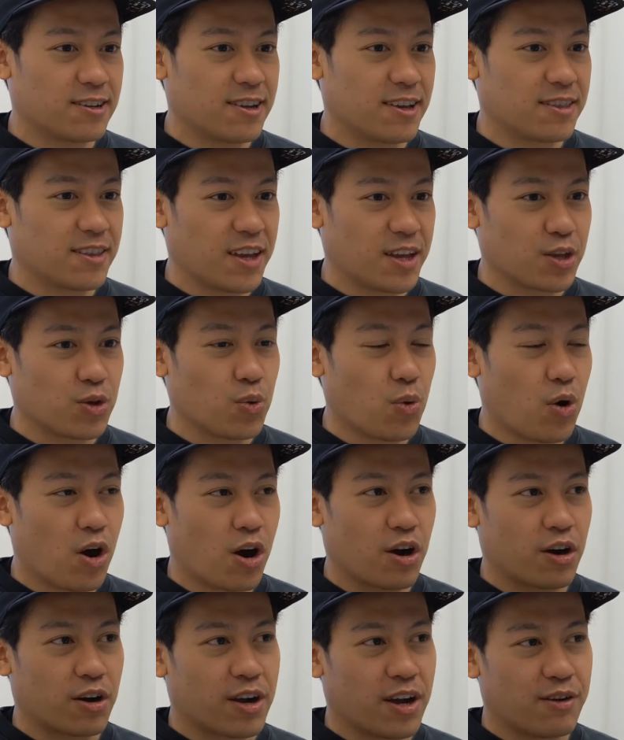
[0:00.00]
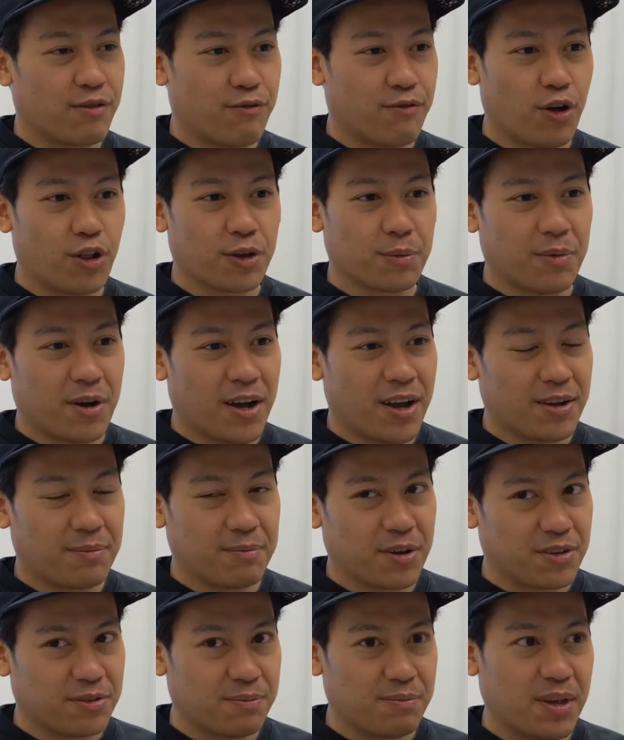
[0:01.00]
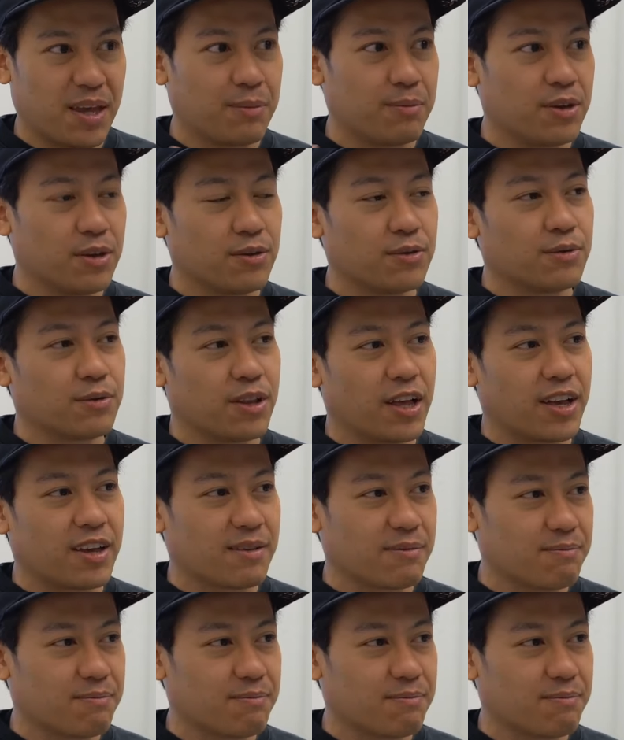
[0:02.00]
and like you are kind of falling behind because maybe you like